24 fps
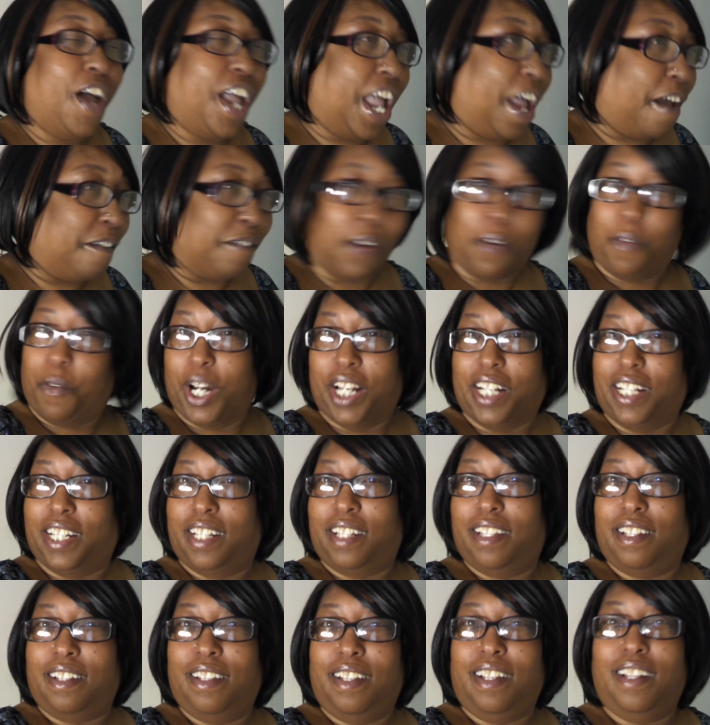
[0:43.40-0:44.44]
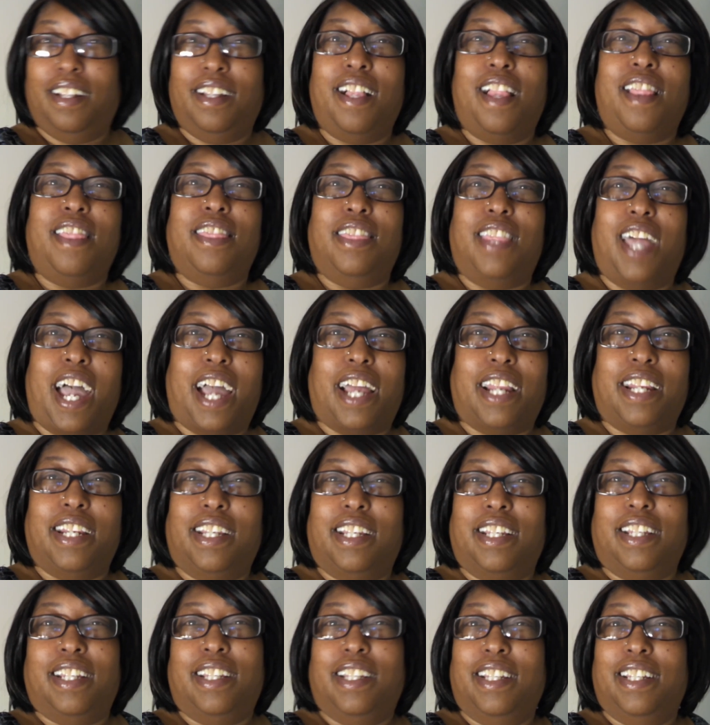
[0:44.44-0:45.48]
everyone that
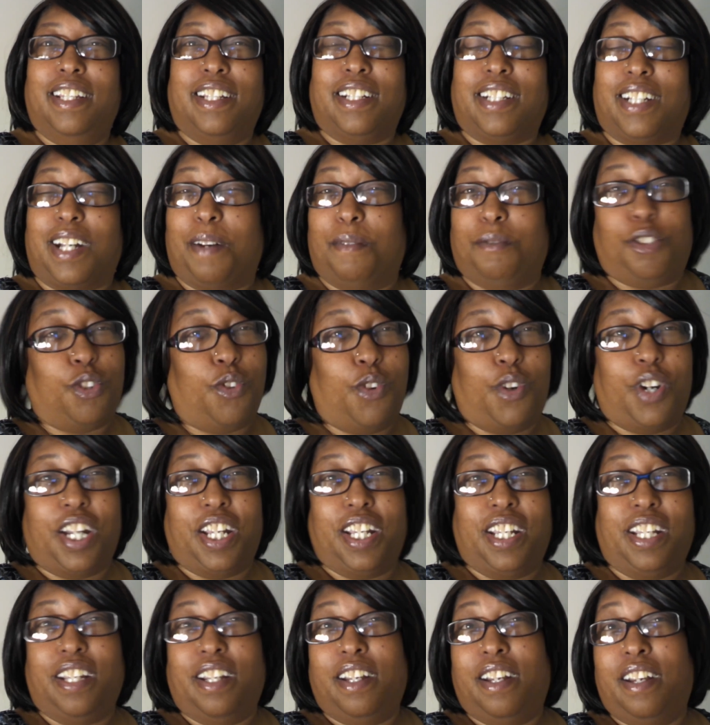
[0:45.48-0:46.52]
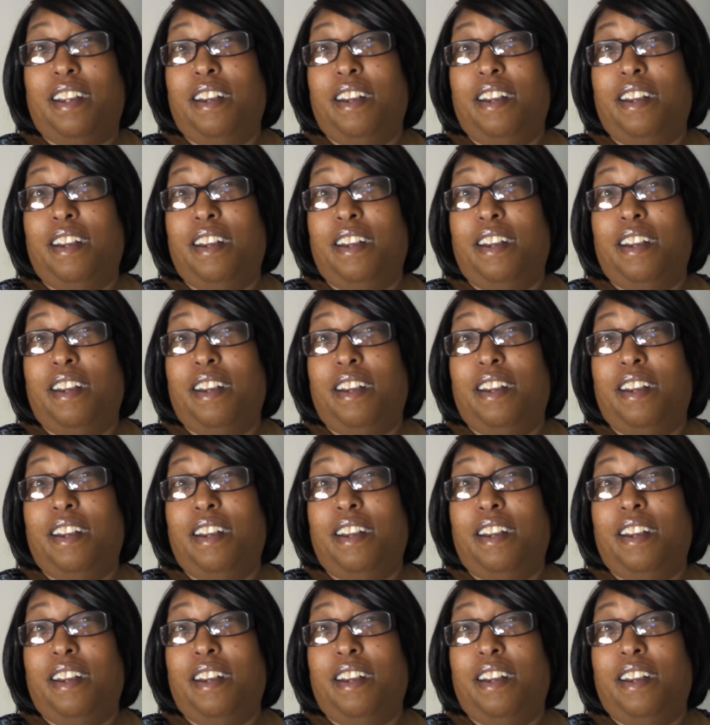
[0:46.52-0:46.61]
come join